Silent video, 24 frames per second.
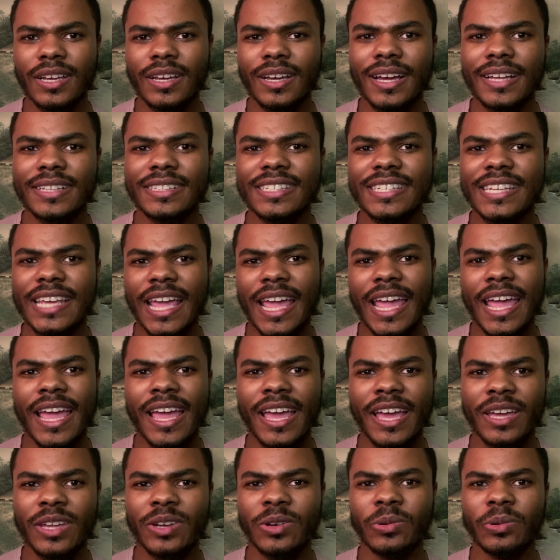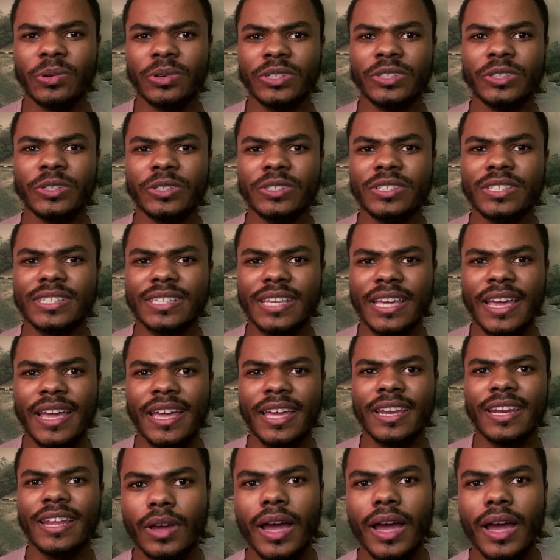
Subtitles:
a tan on your skin.